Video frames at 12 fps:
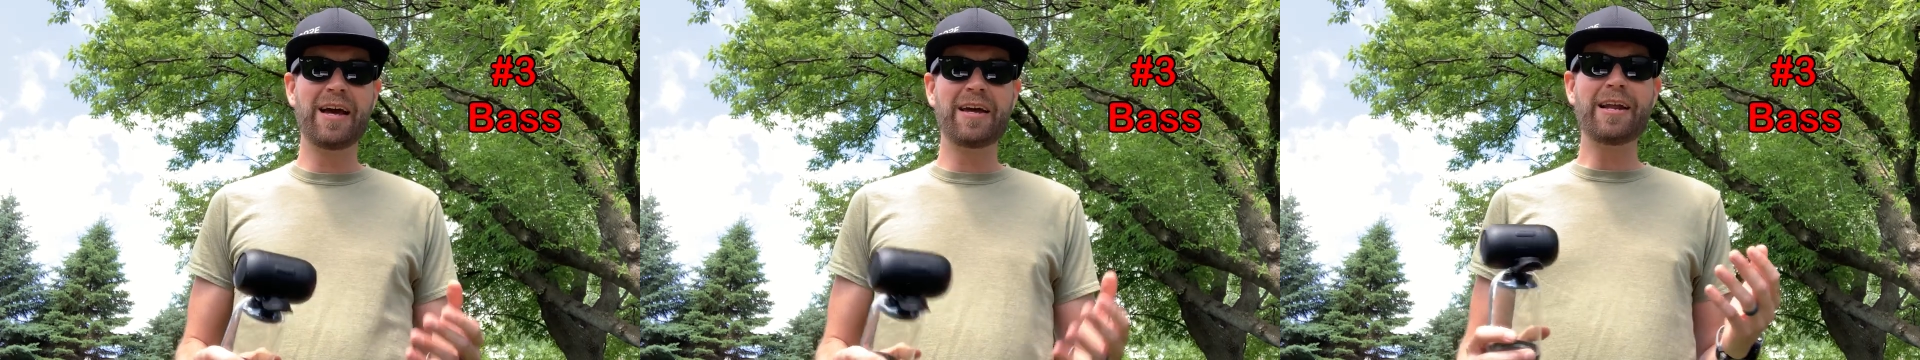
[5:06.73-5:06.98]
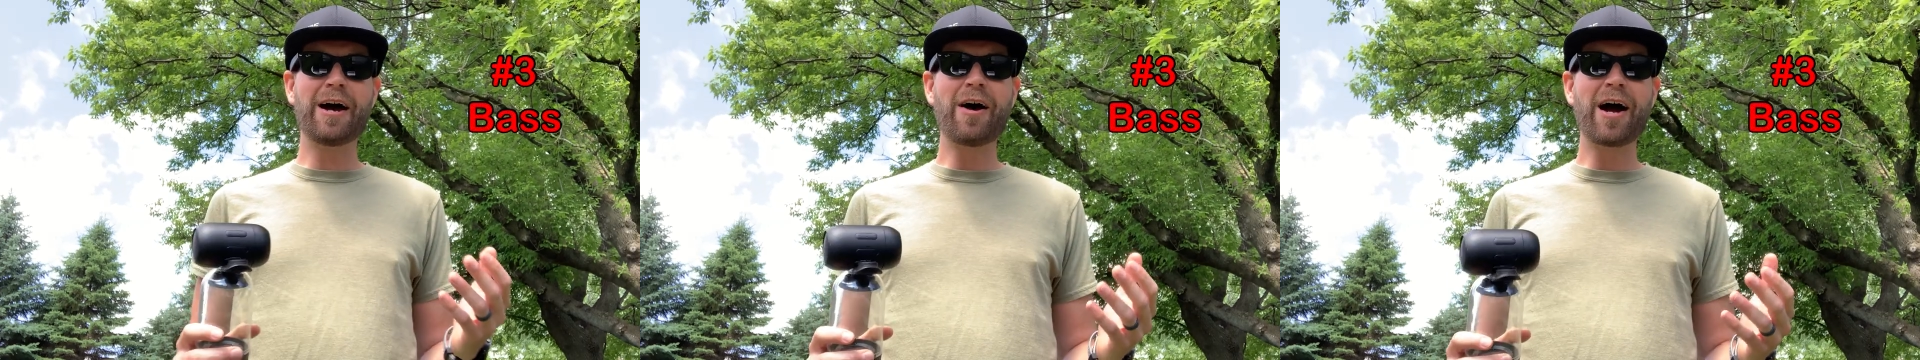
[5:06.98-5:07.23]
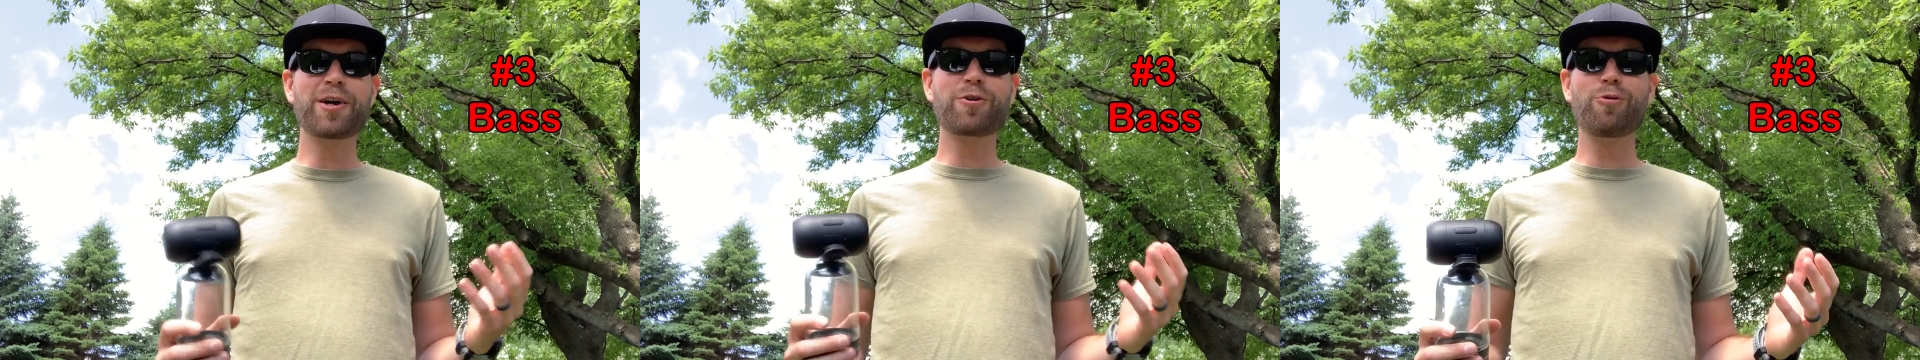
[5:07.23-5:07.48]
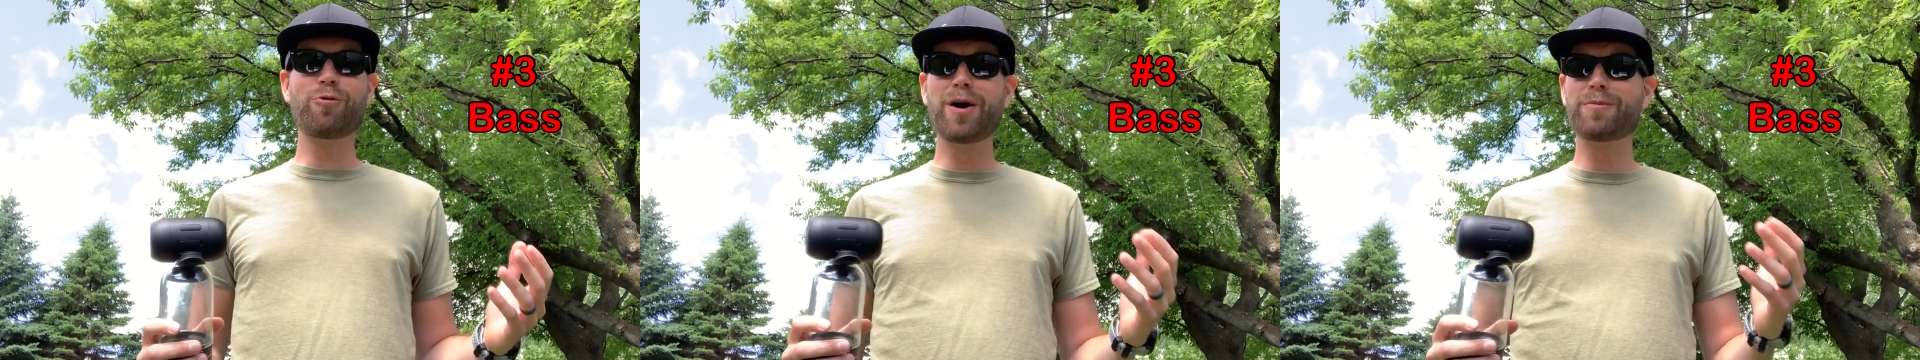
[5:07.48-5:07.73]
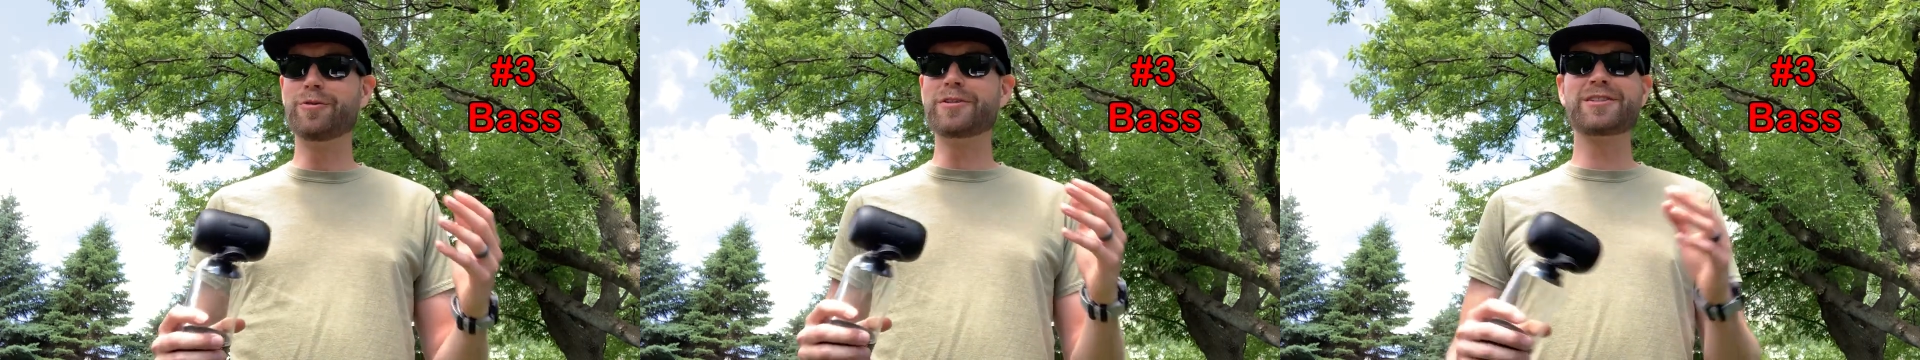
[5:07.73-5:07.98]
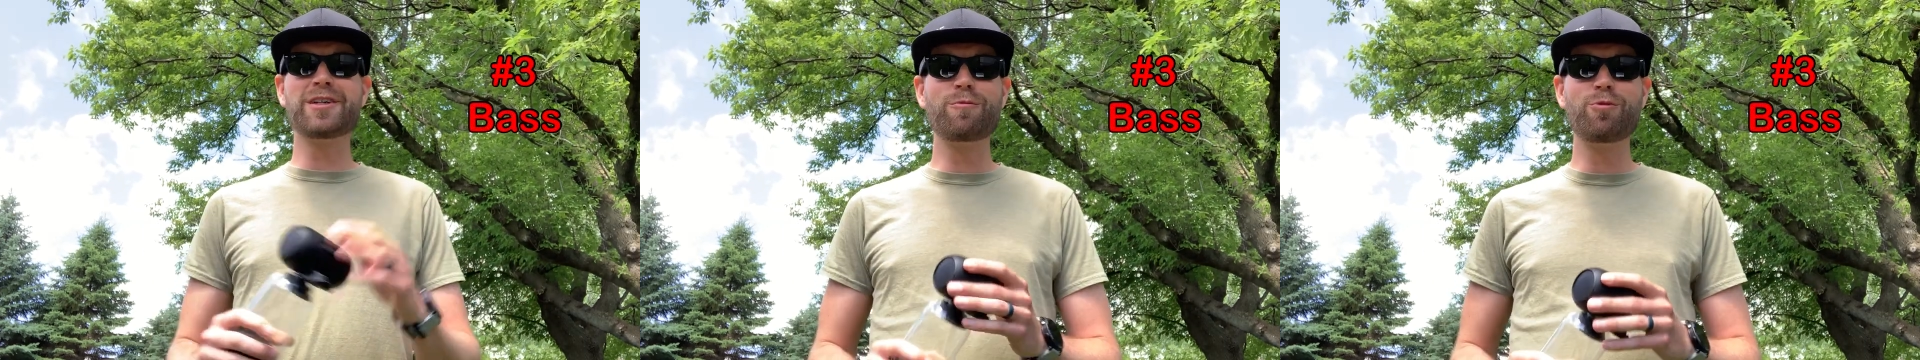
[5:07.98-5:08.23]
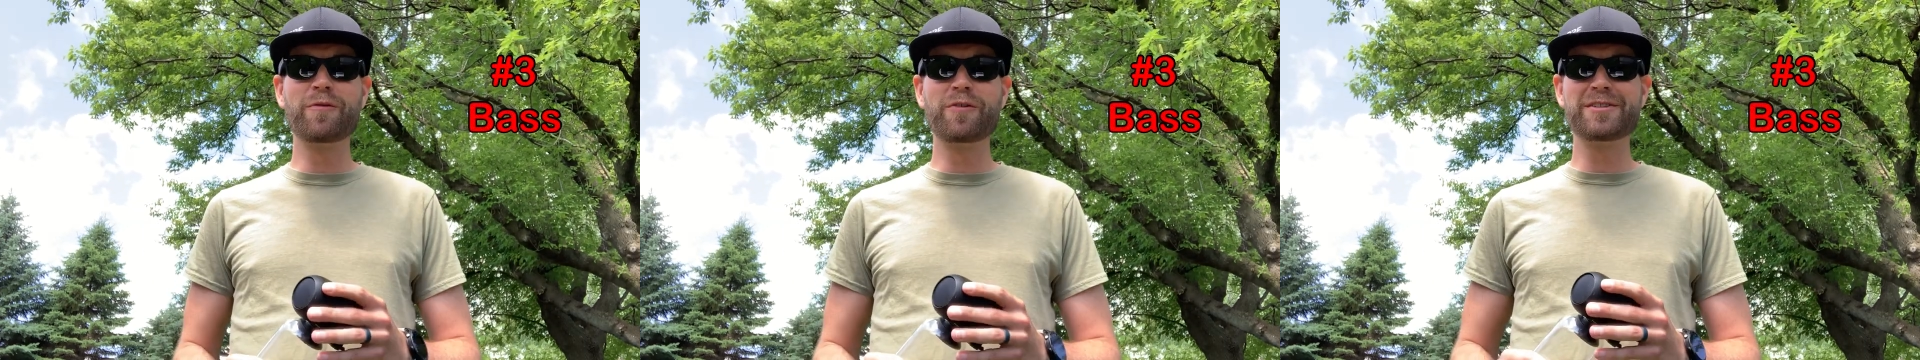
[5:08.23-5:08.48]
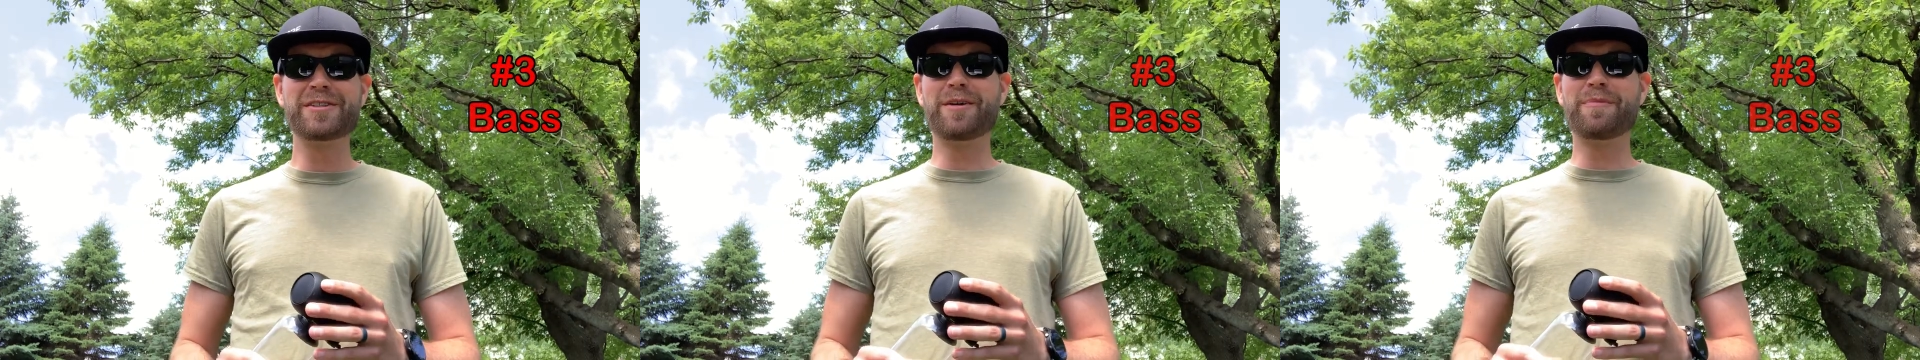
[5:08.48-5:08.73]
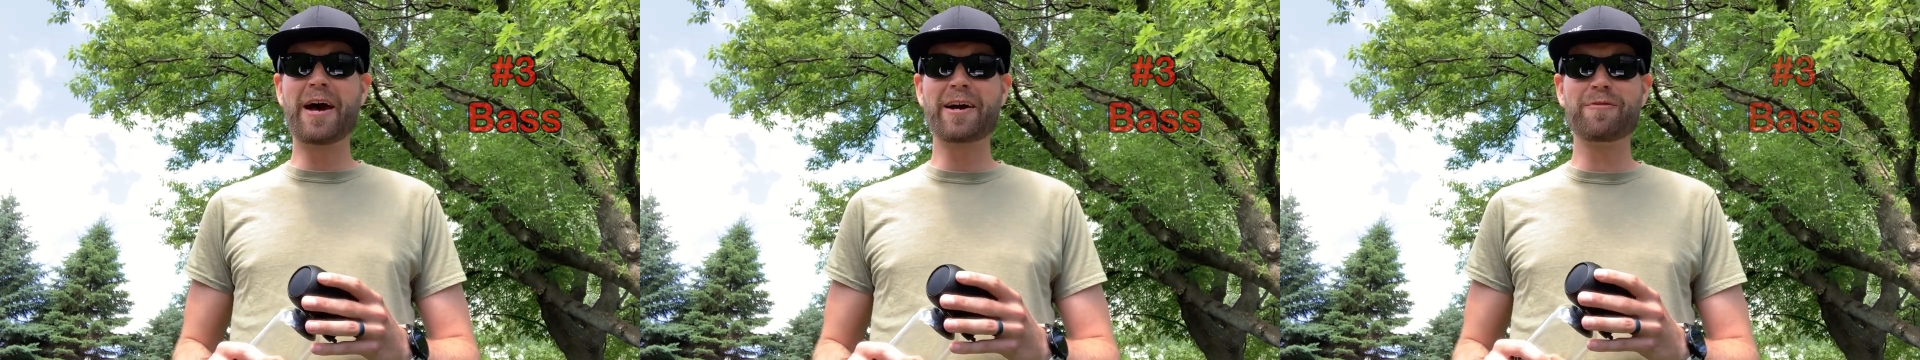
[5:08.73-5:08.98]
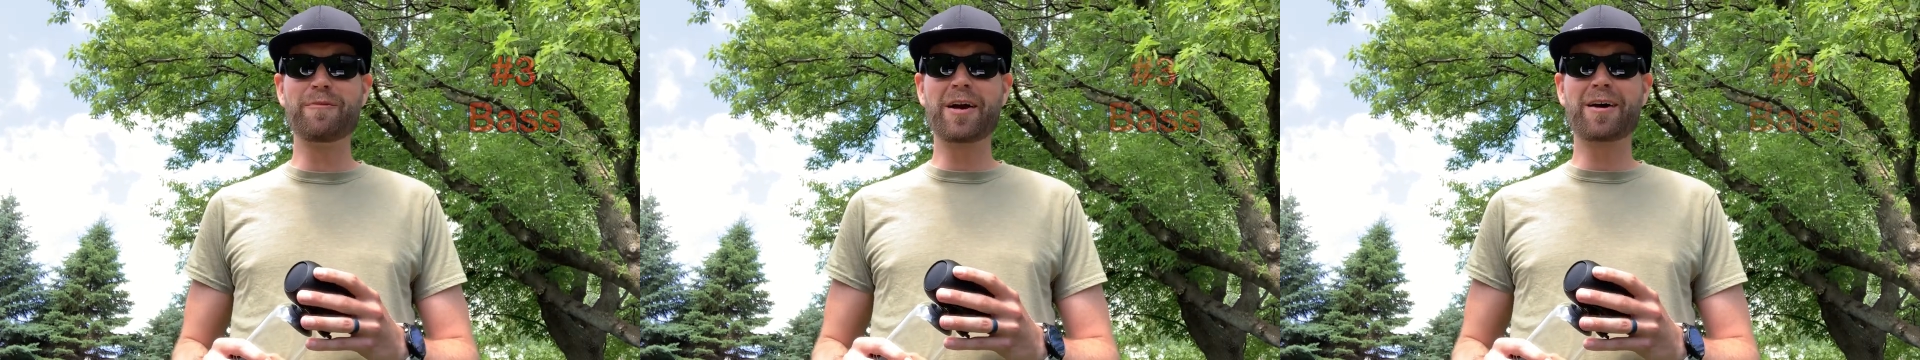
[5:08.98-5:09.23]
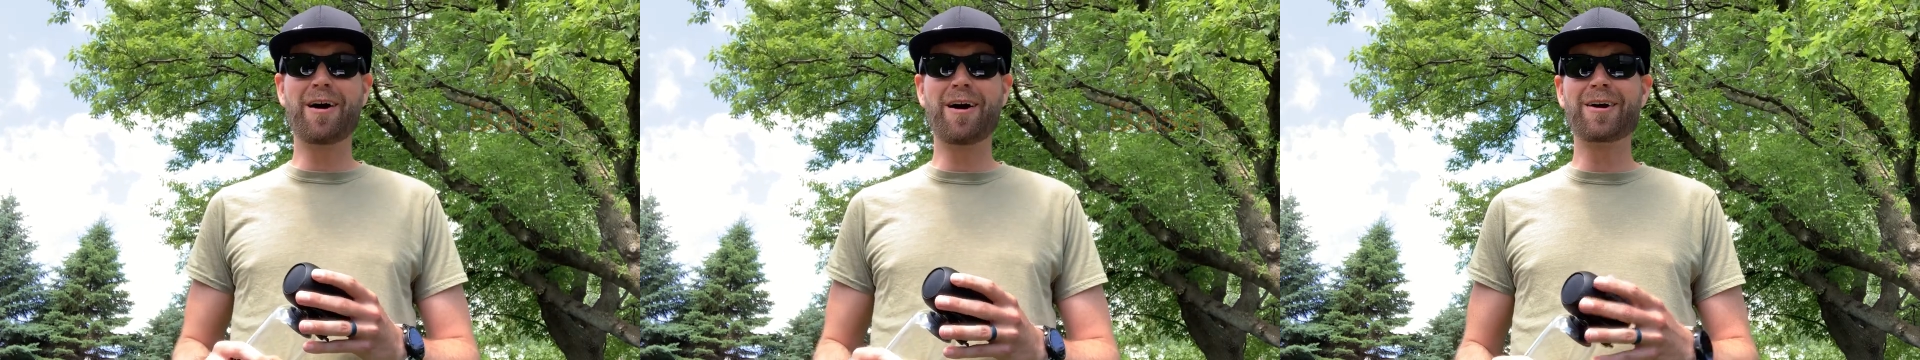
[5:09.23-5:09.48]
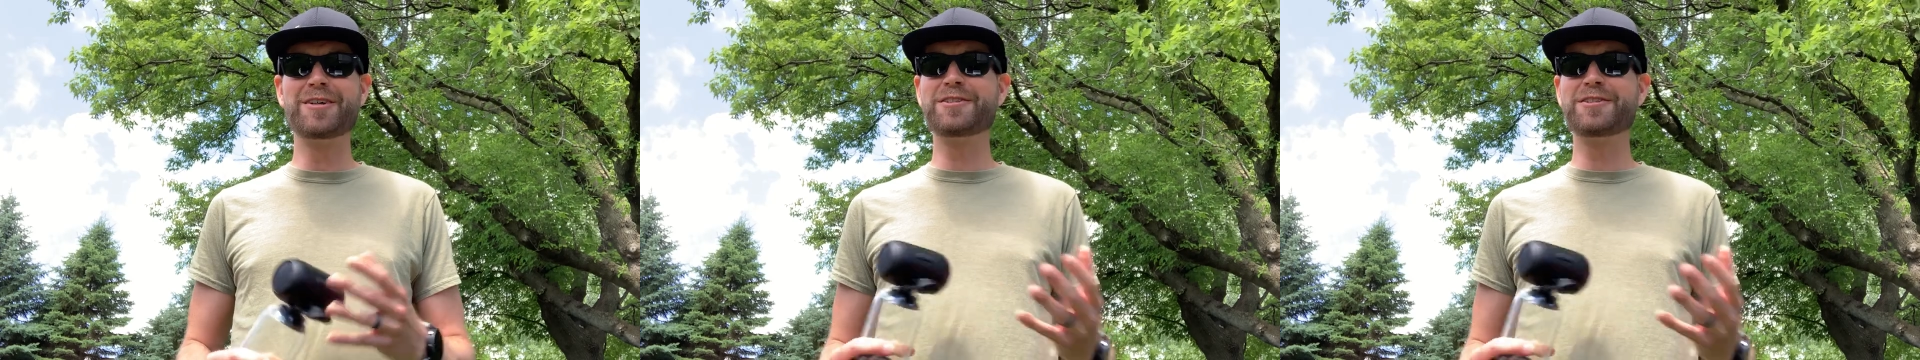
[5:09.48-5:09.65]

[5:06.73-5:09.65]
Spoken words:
Now I grew up with subwoofers in the back of my car,